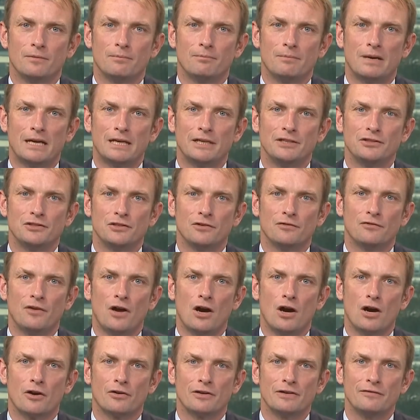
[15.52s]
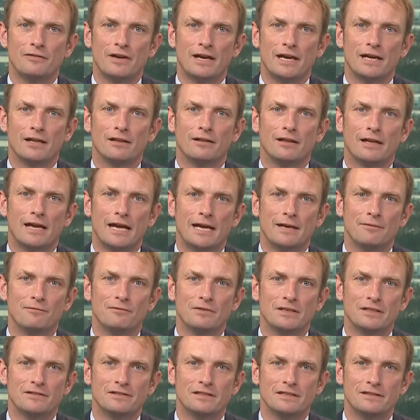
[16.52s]
manager of Hargreave Hale AIM
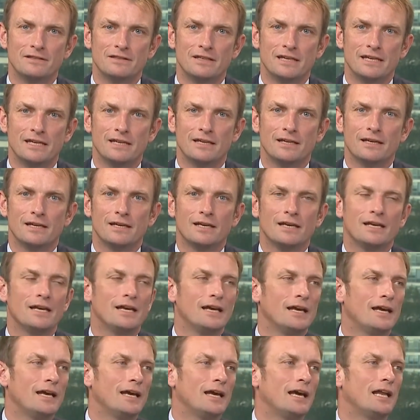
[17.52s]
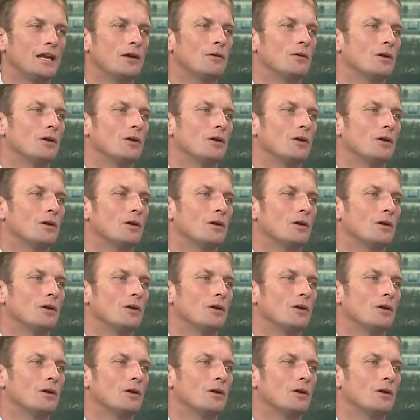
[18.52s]
VCT. Hello,